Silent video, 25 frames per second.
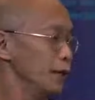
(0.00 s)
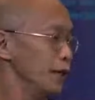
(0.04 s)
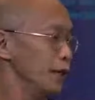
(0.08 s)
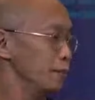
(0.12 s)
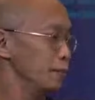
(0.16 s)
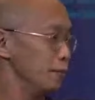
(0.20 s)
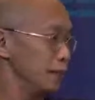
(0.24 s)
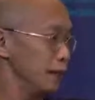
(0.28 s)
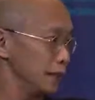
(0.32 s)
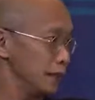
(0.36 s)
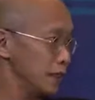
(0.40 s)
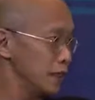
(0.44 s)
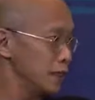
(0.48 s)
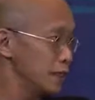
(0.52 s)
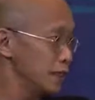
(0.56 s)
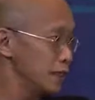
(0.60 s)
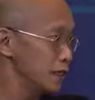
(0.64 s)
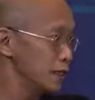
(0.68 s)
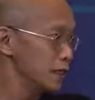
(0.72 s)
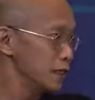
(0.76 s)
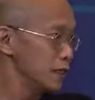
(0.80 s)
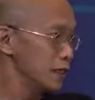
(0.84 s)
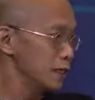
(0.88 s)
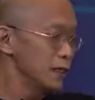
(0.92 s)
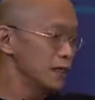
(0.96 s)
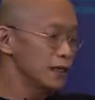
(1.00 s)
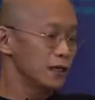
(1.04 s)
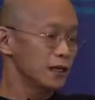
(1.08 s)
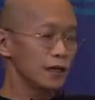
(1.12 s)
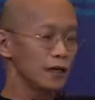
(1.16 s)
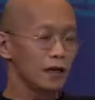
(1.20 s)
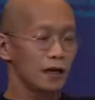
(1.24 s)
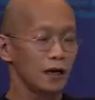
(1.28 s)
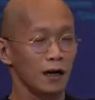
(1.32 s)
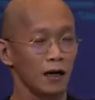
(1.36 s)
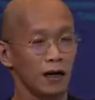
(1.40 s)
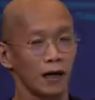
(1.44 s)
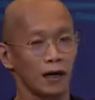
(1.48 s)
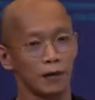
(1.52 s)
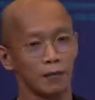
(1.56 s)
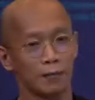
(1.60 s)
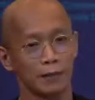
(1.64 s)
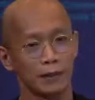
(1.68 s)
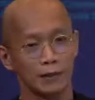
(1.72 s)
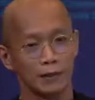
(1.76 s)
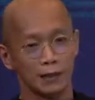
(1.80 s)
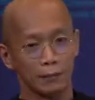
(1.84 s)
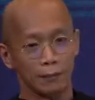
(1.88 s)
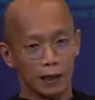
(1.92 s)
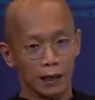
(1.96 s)
money in
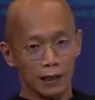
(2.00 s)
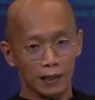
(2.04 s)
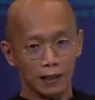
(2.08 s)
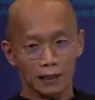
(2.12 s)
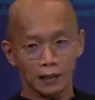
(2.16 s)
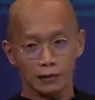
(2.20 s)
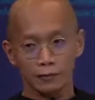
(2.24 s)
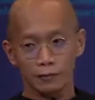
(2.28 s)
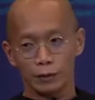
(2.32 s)
the market,